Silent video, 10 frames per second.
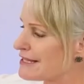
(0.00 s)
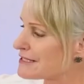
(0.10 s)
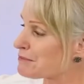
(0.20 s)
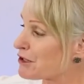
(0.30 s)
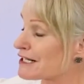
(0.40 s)

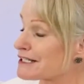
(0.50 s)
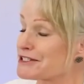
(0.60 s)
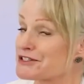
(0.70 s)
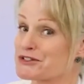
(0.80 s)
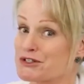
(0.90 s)
This product
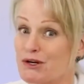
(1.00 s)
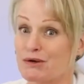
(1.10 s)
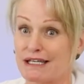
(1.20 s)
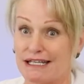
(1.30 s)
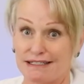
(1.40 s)
is
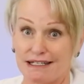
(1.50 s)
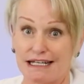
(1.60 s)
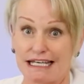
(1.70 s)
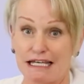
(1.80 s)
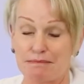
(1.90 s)
so easy
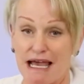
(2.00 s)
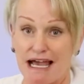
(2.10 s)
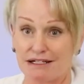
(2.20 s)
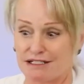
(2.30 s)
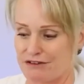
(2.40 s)
to keep
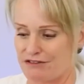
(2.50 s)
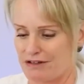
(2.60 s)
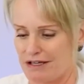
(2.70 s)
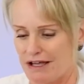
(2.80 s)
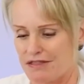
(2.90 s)

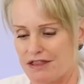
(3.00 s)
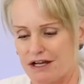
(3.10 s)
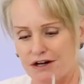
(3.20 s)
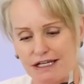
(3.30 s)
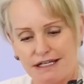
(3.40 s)
active.
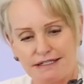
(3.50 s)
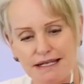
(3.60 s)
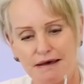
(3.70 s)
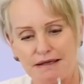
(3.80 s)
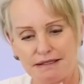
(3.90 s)
There
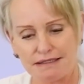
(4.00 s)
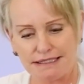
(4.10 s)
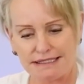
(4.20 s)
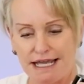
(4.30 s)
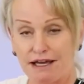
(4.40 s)
is a
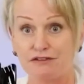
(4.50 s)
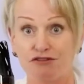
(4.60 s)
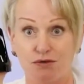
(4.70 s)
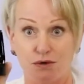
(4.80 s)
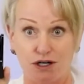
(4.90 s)
stand
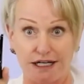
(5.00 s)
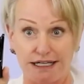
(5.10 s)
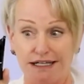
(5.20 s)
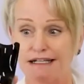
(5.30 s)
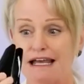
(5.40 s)
for
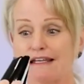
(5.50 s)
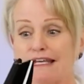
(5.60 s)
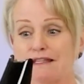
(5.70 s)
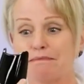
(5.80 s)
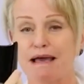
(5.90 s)
it, and
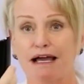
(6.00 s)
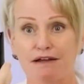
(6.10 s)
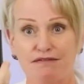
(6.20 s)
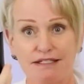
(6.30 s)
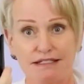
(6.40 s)
in the
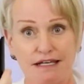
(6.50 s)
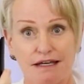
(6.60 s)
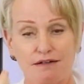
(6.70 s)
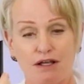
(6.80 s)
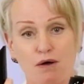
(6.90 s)
back of the
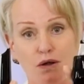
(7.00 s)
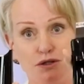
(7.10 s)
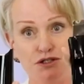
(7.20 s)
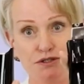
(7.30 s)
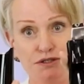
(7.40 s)
stand that
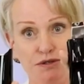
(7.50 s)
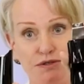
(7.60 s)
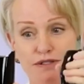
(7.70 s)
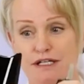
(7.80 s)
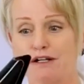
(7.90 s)
holds your
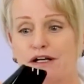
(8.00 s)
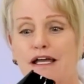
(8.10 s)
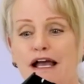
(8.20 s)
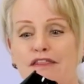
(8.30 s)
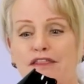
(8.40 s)
SonoSilk,
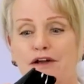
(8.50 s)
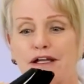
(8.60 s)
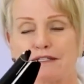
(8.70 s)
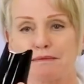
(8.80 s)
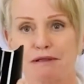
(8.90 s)
there
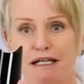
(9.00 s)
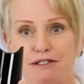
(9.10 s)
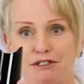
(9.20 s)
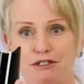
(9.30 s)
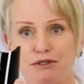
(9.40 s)
is a
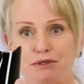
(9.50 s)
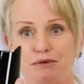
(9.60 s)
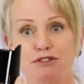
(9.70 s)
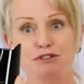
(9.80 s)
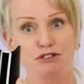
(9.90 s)
place to